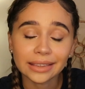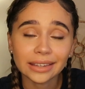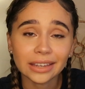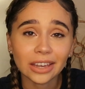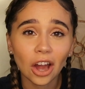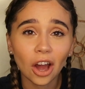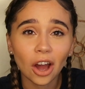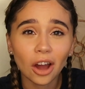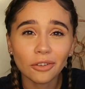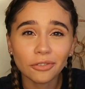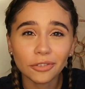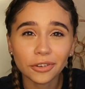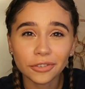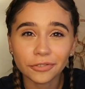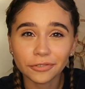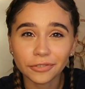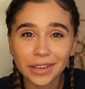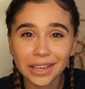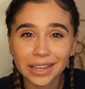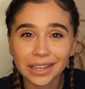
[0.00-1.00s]
The other
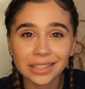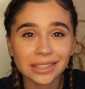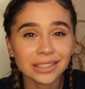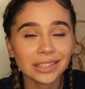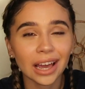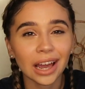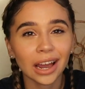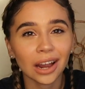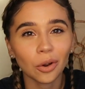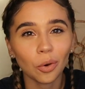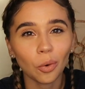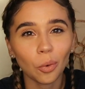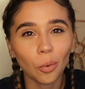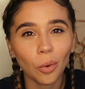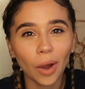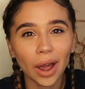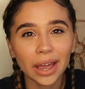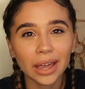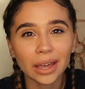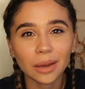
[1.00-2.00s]
things are
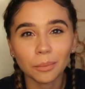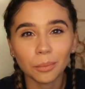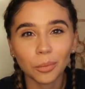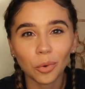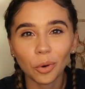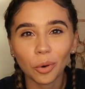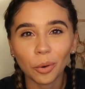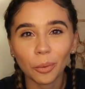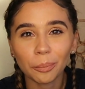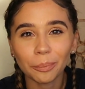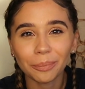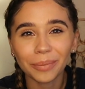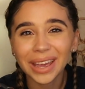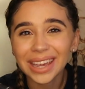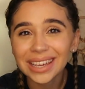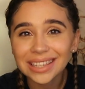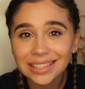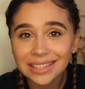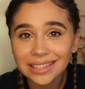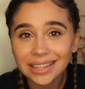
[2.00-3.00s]
quite more
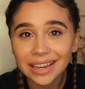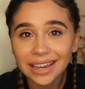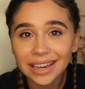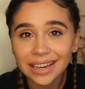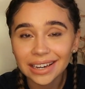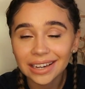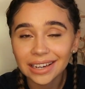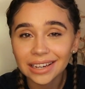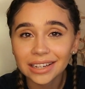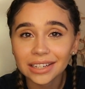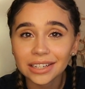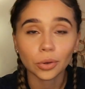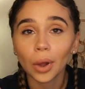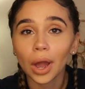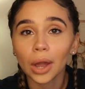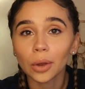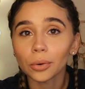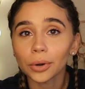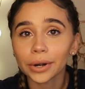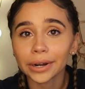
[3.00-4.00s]
basic. So
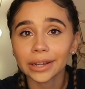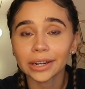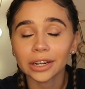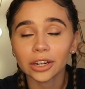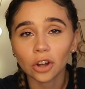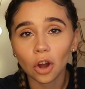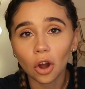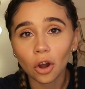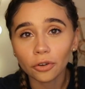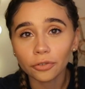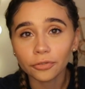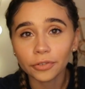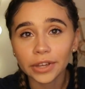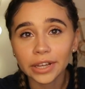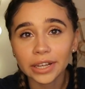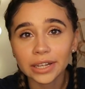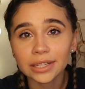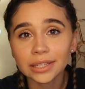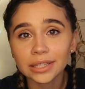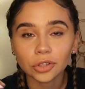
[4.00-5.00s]
I work in an
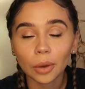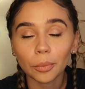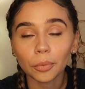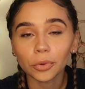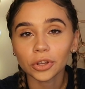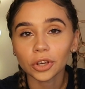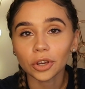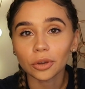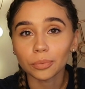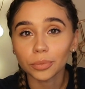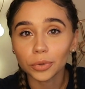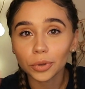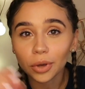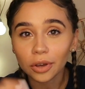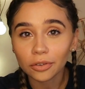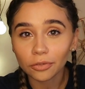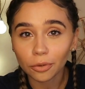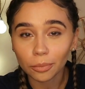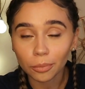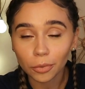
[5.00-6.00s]
office, so I'm on the
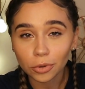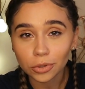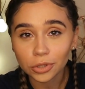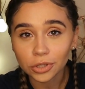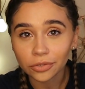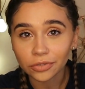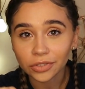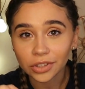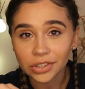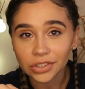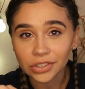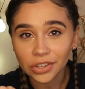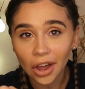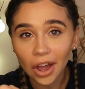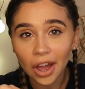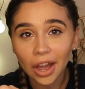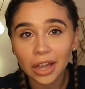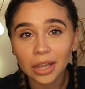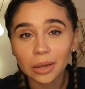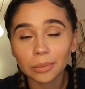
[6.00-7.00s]
computer for most of the
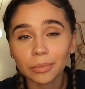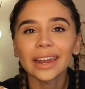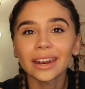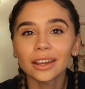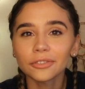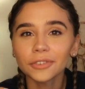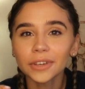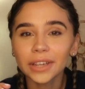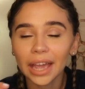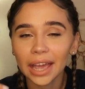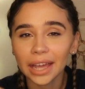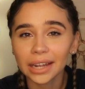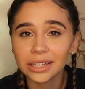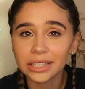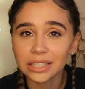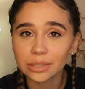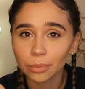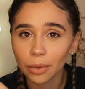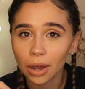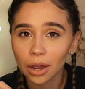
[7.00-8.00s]
time, and I think any
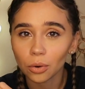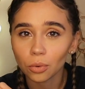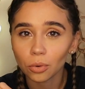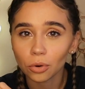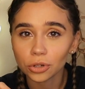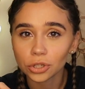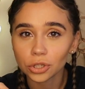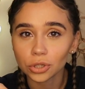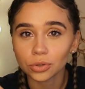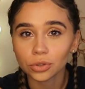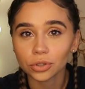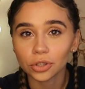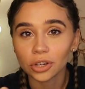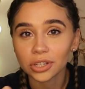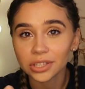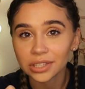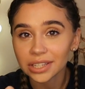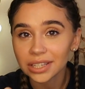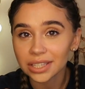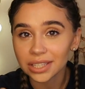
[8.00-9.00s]
smartwatch
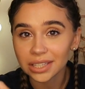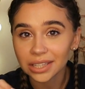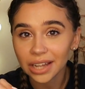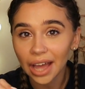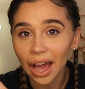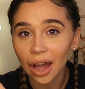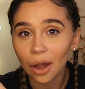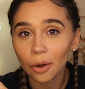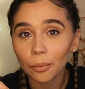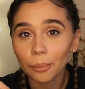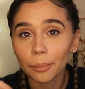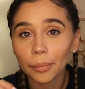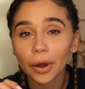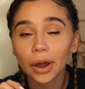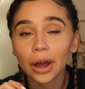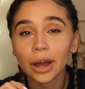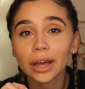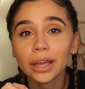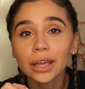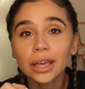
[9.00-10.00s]
does this now,
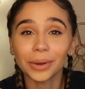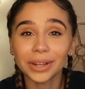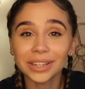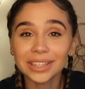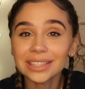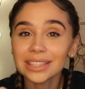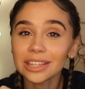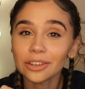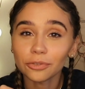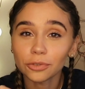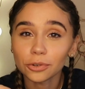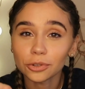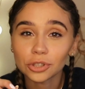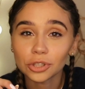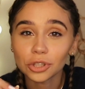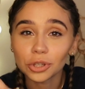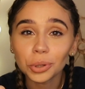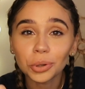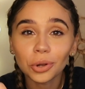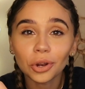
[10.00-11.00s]
but when you sit for
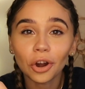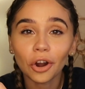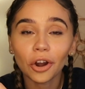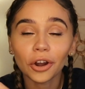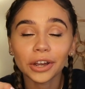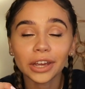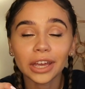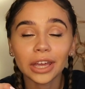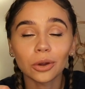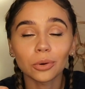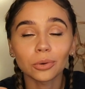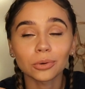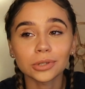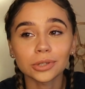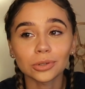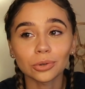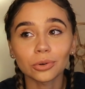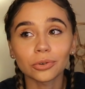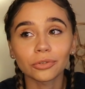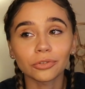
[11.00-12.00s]
too long, it will
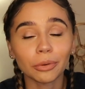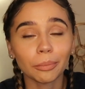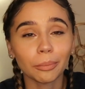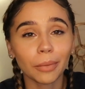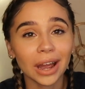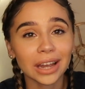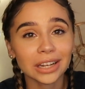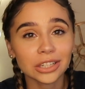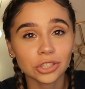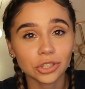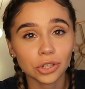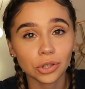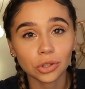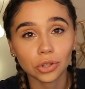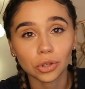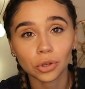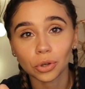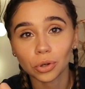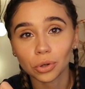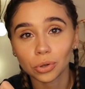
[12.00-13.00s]
sort of remind you
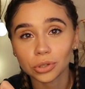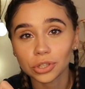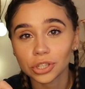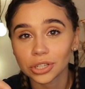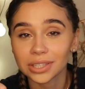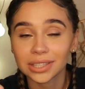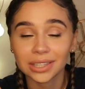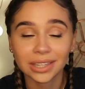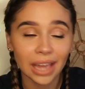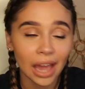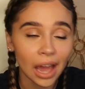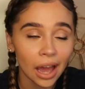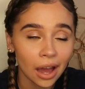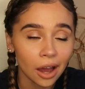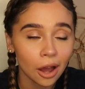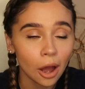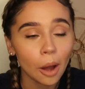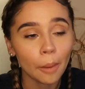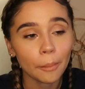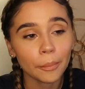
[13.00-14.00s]
to just get
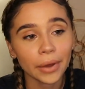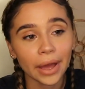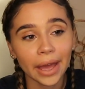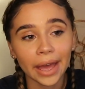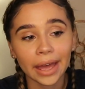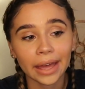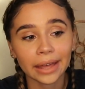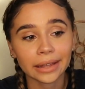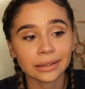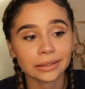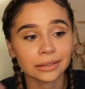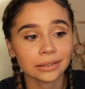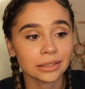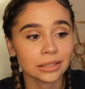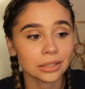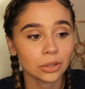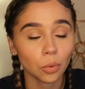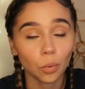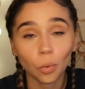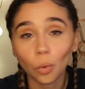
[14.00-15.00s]
up and
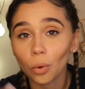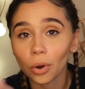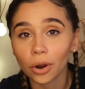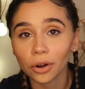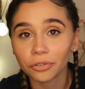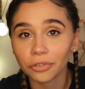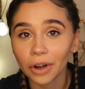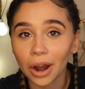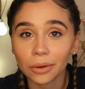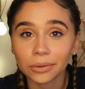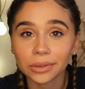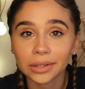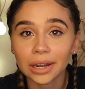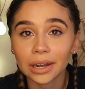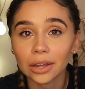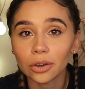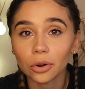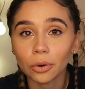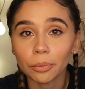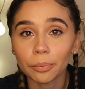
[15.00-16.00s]
walk around a
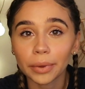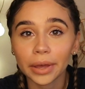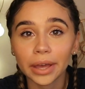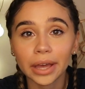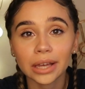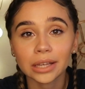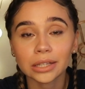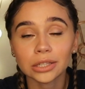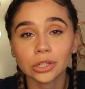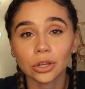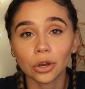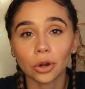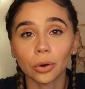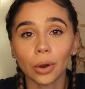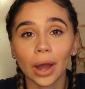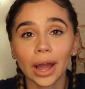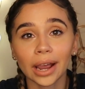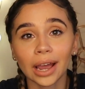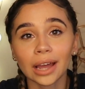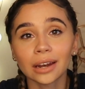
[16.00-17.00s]
little bit. So
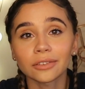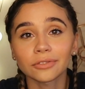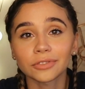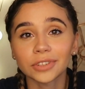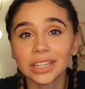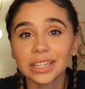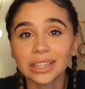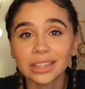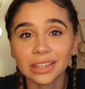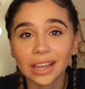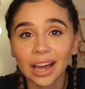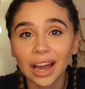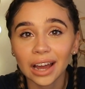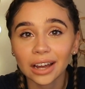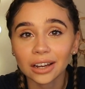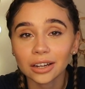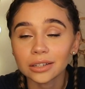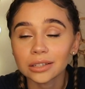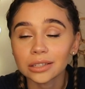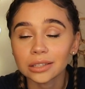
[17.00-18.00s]
I kind of need
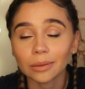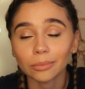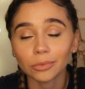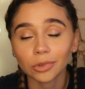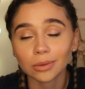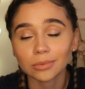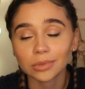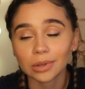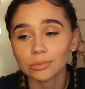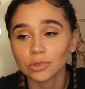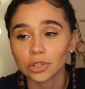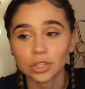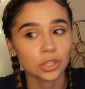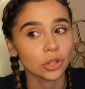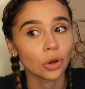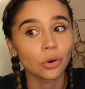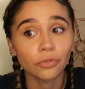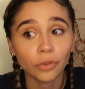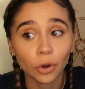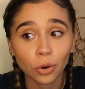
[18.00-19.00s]
that because sometimes I'm just
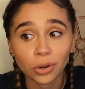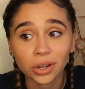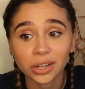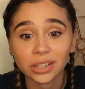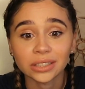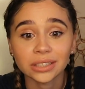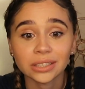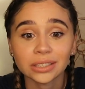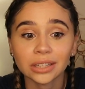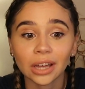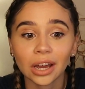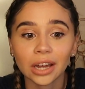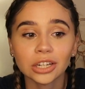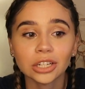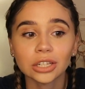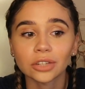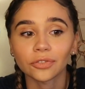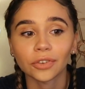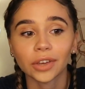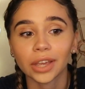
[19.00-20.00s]
so focused that I
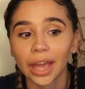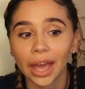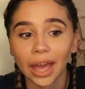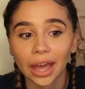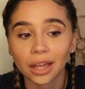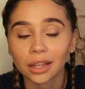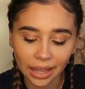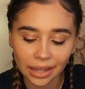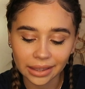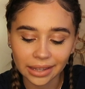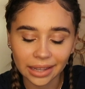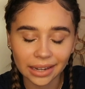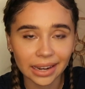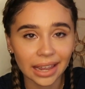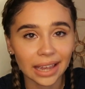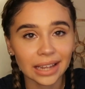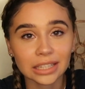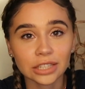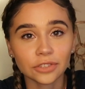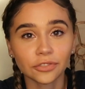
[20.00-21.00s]
just forget. The
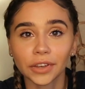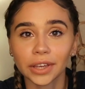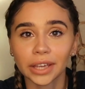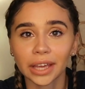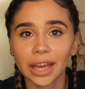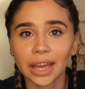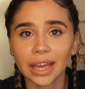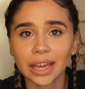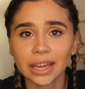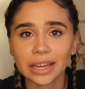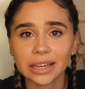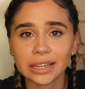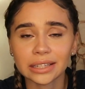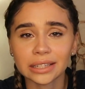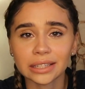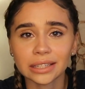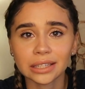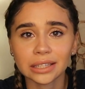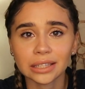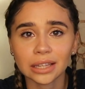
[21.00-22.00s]
next thing
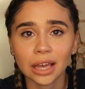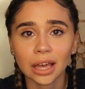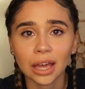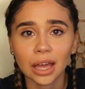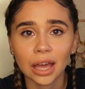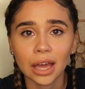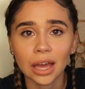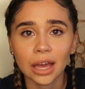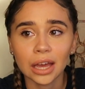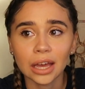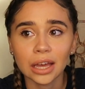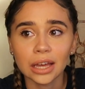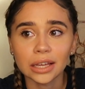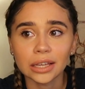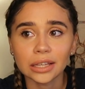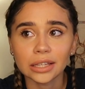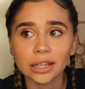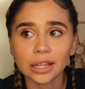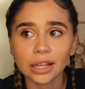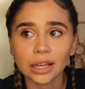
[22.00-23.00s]
is,
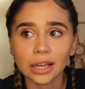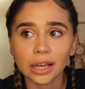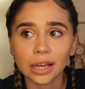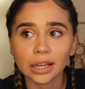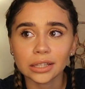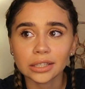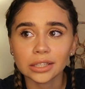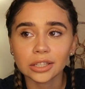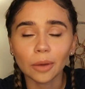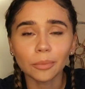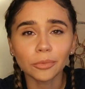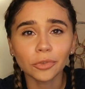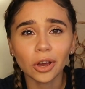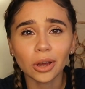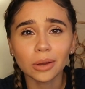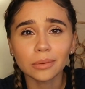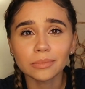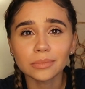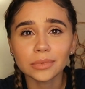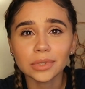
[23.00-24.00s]

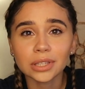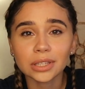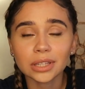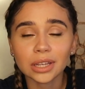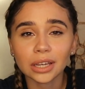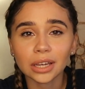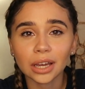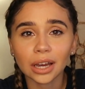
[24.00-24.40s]
sometimes